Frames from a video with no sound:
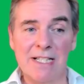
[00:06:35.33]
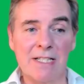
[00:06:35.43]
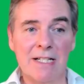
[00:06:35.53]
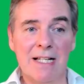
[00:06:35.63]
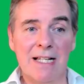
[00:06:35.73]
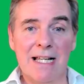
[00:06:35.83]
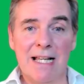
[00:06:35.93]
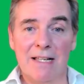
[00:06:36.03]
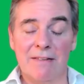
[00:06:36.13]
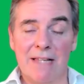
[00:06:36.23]
is
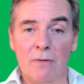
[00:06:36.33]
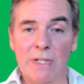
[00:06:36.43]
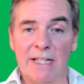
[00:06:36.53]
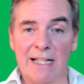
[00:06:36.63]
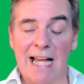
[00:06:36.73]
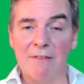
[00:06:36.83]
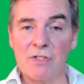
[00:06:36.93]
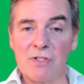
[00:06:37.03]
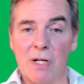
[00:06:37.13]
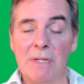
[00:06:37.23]
that we can have
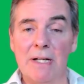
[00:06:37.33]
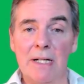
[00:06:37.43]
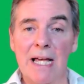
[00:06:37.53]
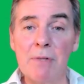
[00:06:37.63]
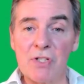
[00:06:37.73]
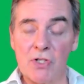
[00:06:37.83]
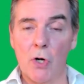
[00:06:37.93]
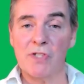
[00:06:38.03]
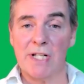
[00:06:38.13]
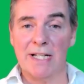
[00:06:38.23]
some
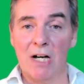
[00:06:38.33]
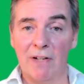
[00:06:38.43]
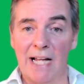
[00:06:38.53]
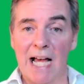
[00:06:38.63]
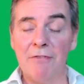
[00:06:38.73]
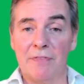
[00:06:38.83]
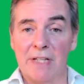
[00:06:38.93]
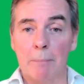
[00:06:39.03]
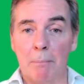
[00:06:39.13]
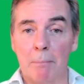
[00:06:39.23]
episodes in our life
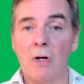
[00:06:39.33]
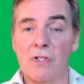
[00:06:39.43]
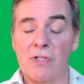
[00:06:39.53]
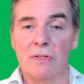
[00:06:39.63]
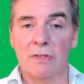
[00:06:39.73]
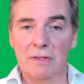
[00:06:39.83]
that blocks,